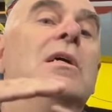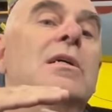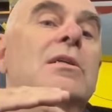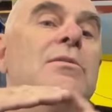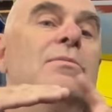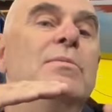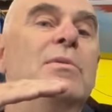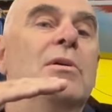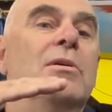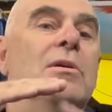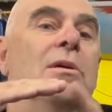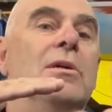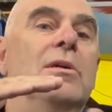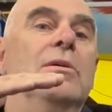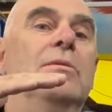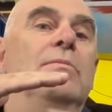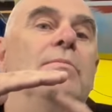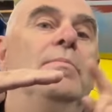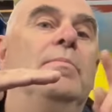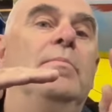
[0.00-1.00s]
So we're not going
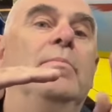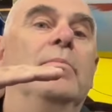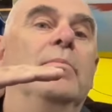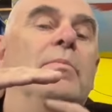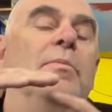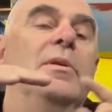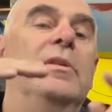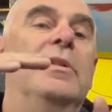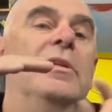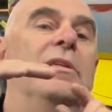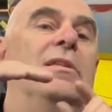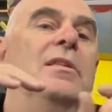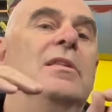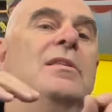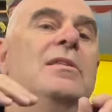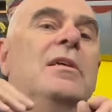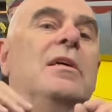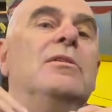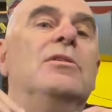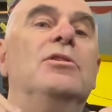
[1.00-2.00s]
to,
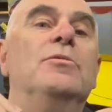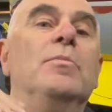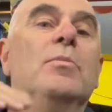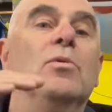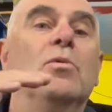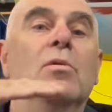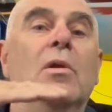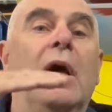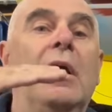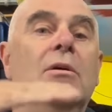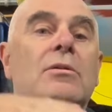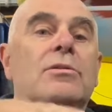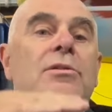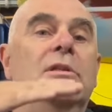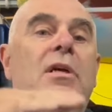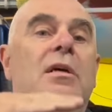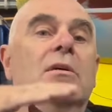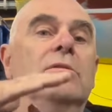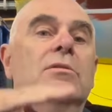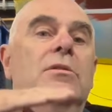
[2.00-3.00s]
there's only small holes,
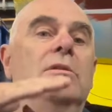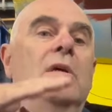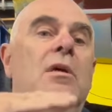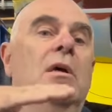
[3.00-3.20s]
so